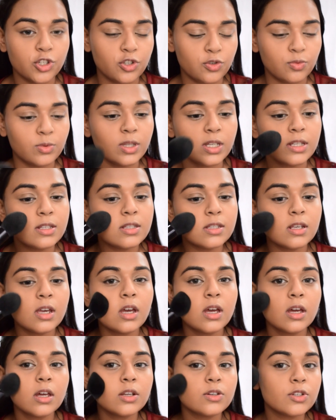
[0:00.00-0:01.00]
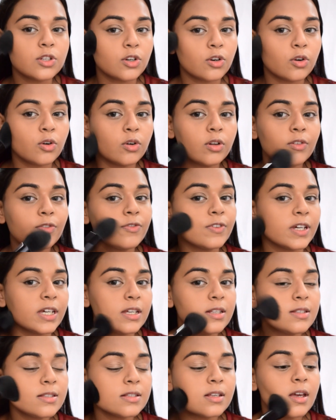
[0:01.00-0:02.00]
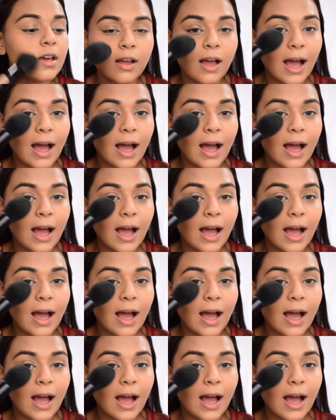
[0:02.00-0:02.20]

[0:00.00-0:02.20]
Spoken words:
do this to your whole face.